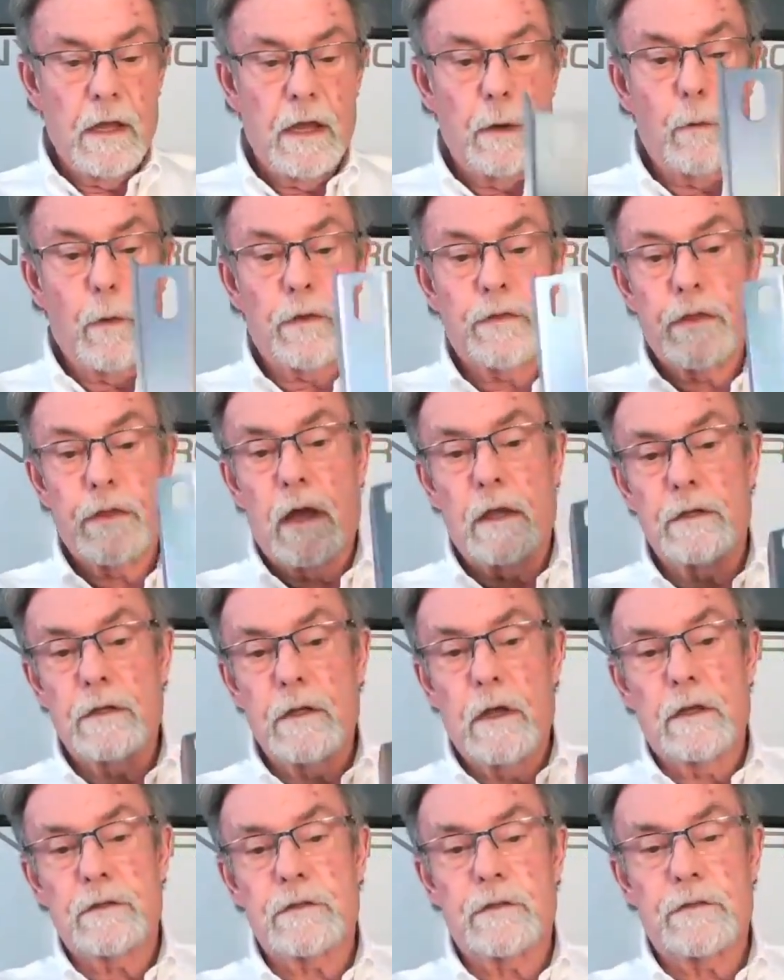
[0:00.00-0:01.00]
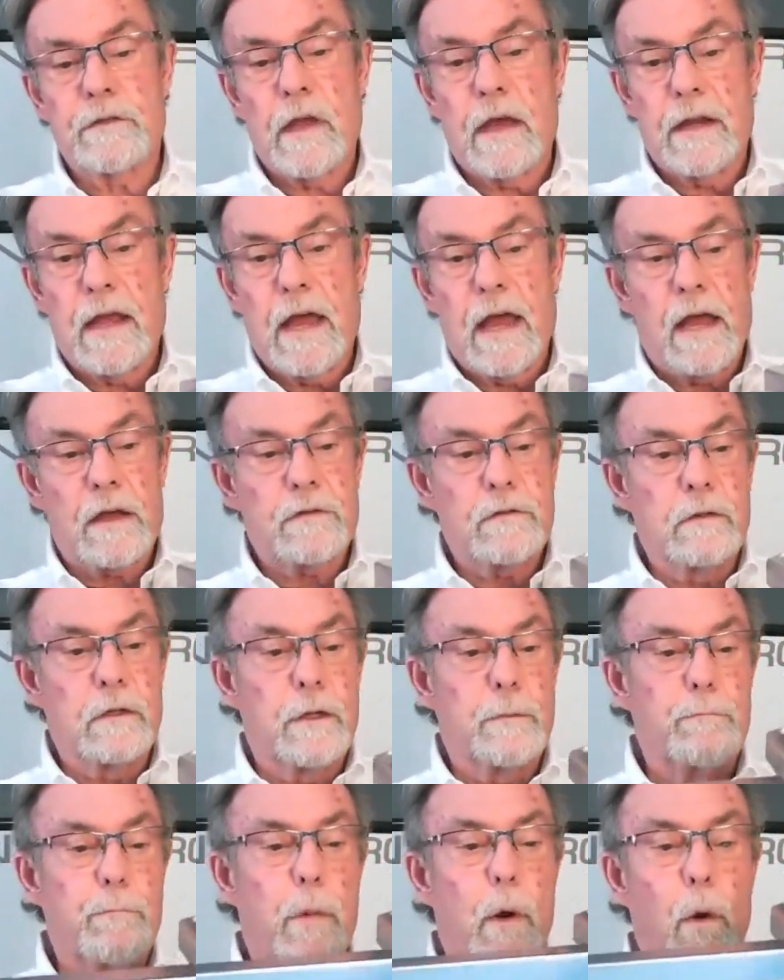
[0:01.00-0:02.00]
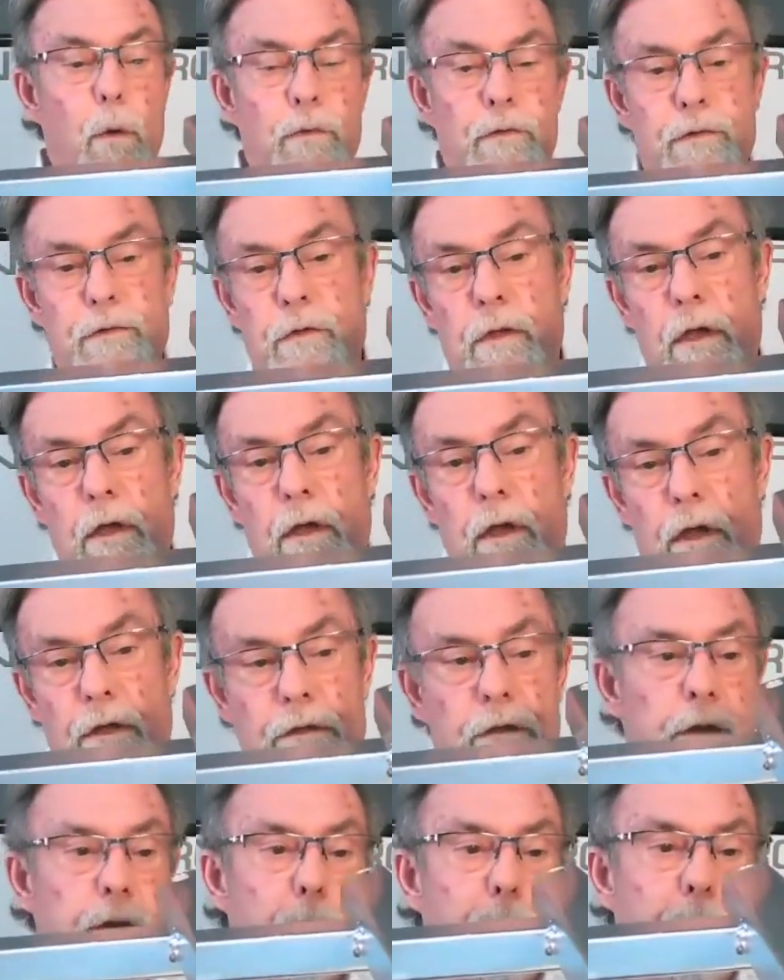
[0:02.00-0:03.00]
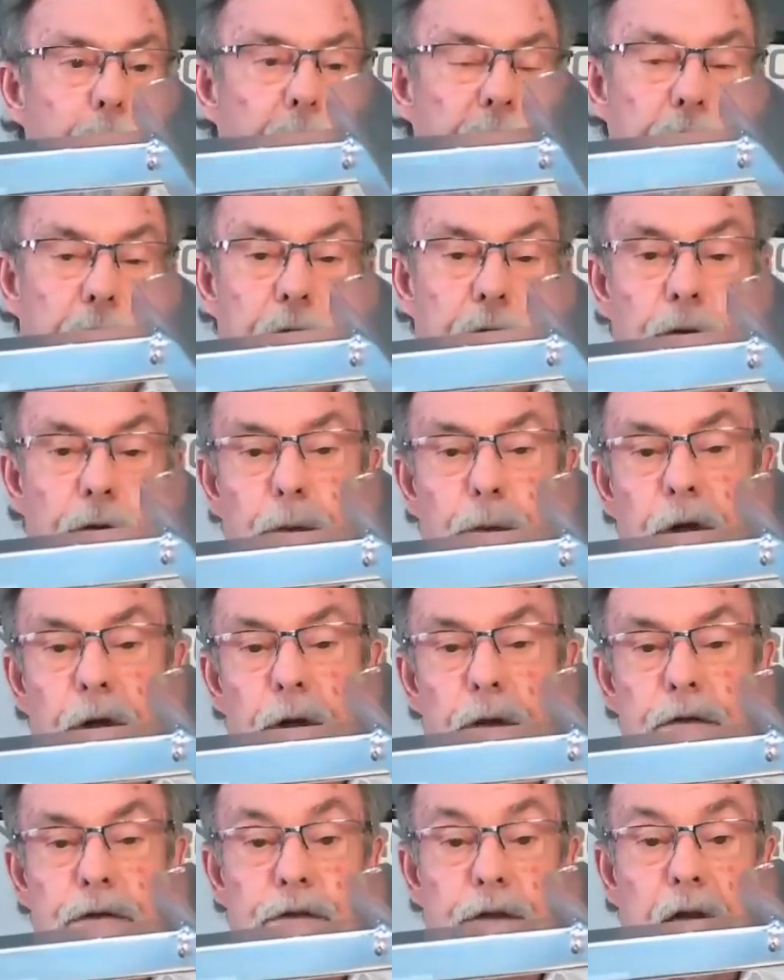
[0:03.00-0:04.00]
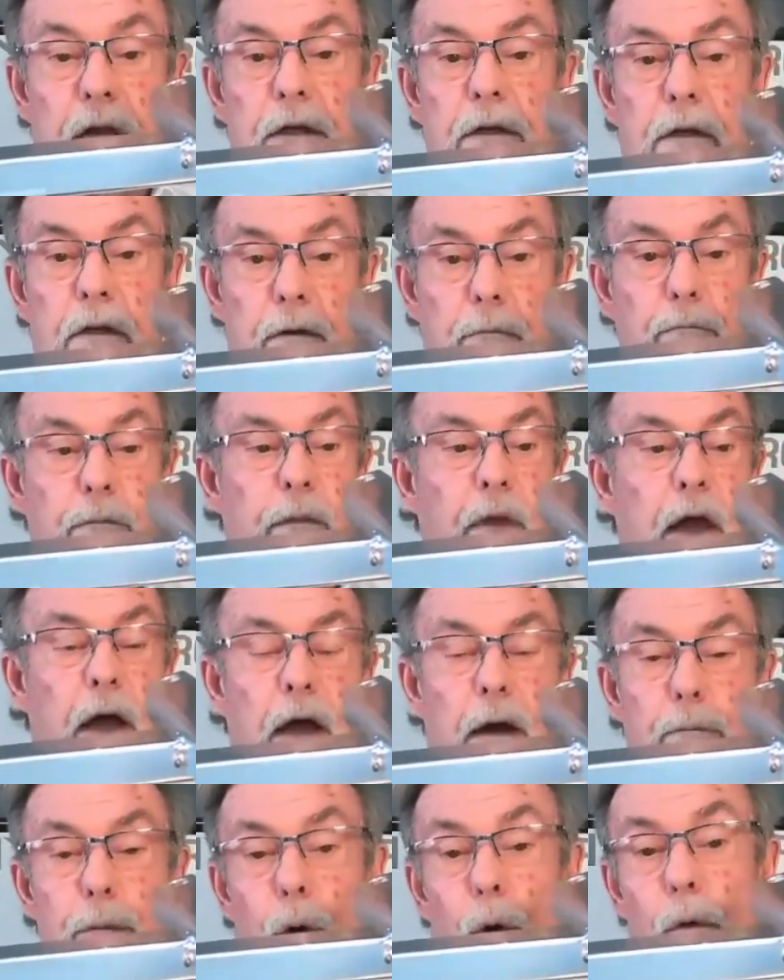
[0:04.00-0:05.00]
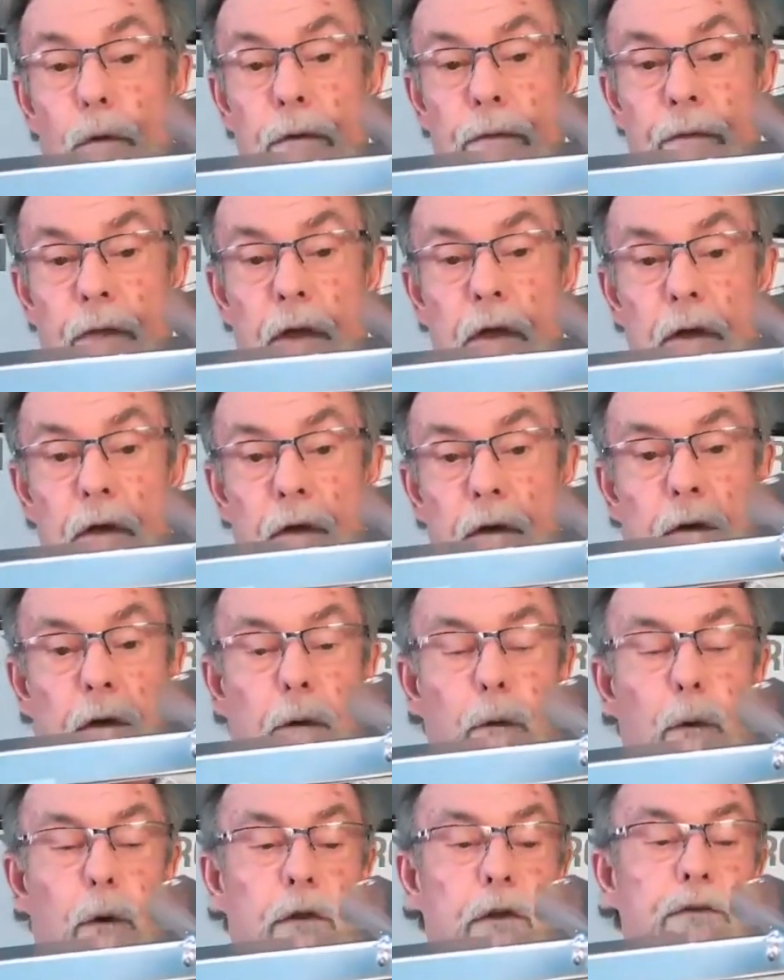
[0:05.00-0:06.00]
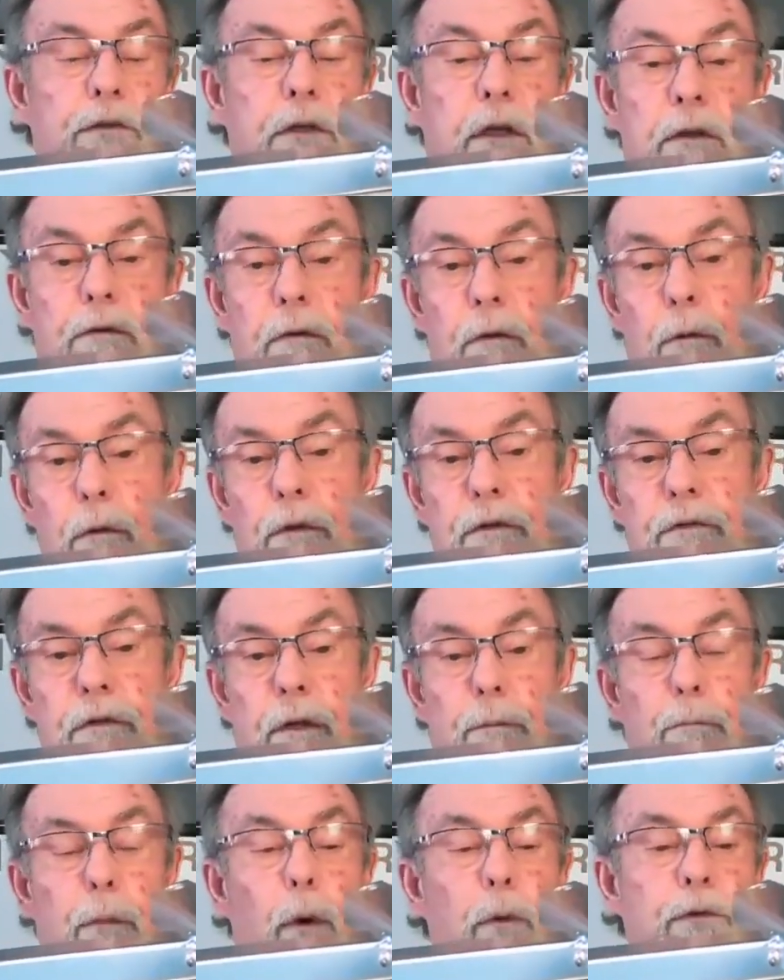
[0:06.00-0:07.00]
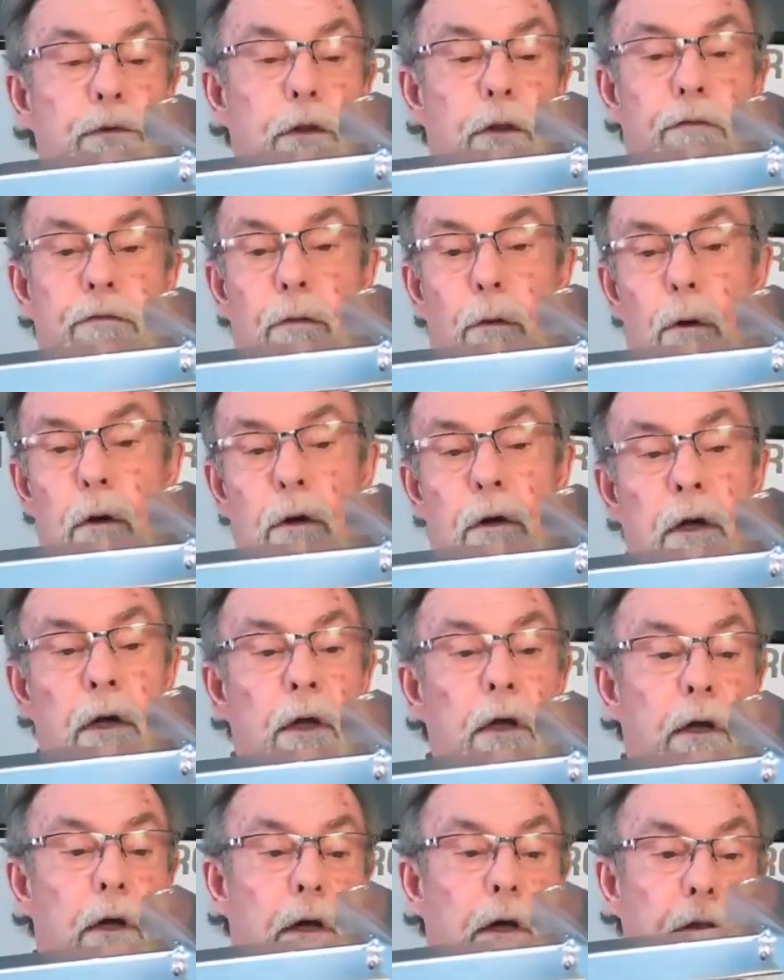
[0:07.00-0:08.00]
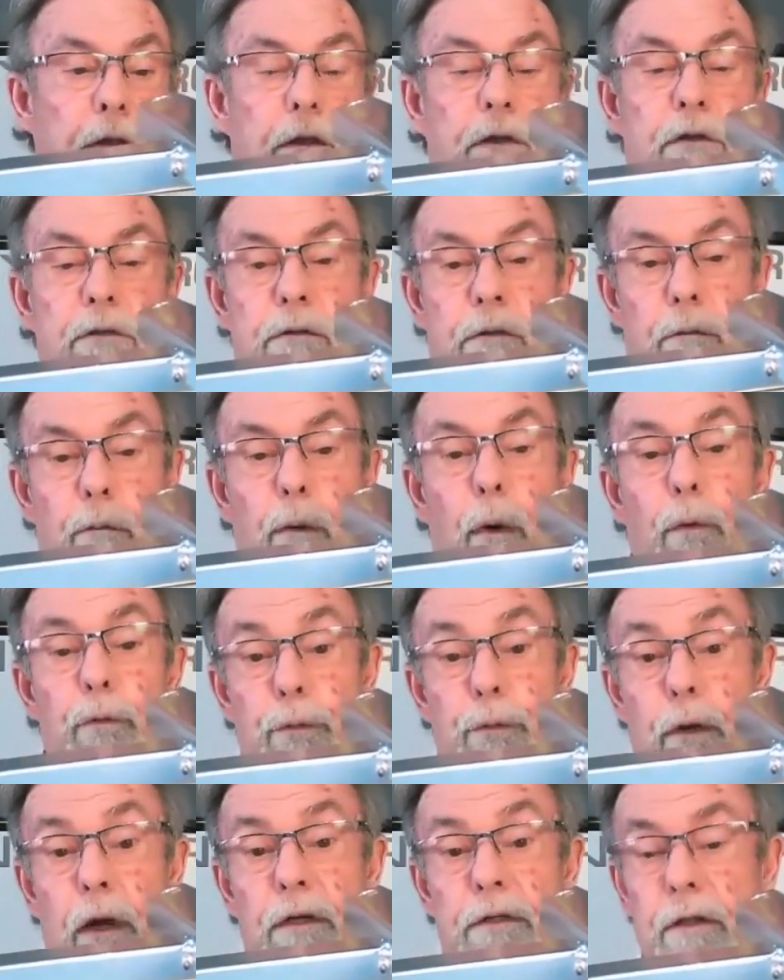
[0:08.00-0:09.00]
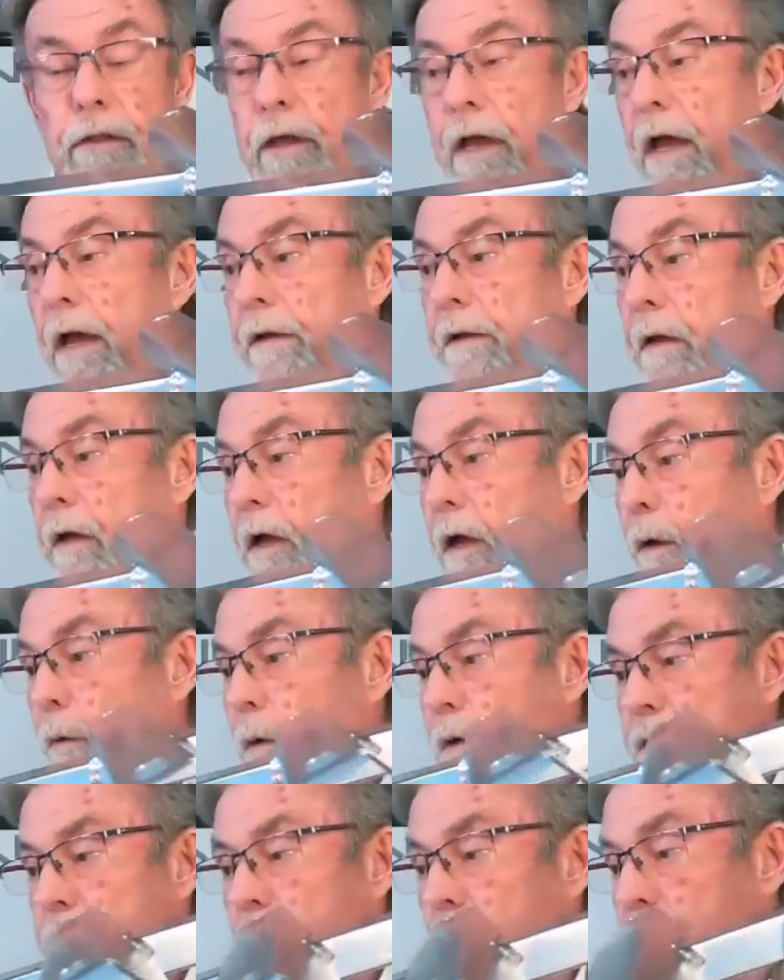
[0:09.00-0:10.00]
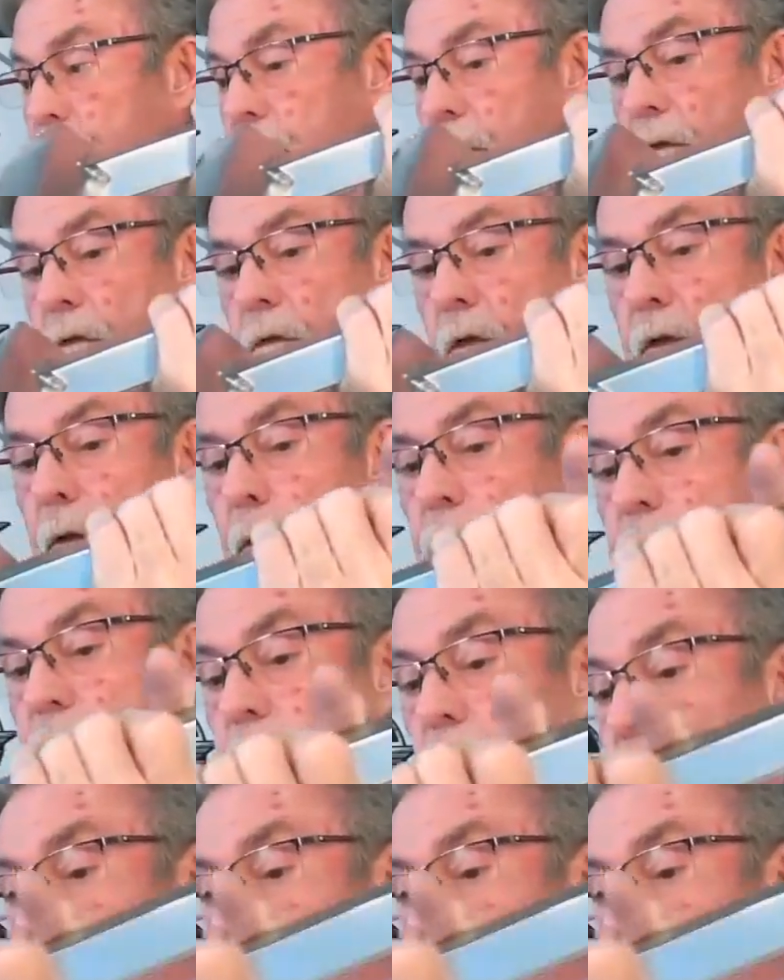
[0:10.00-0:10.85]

And what that does is that actually bolts to the to the rear seat uh, bolt or the seat or uh, the seat bolts to the floor. Uh, this bolts right to that, which does which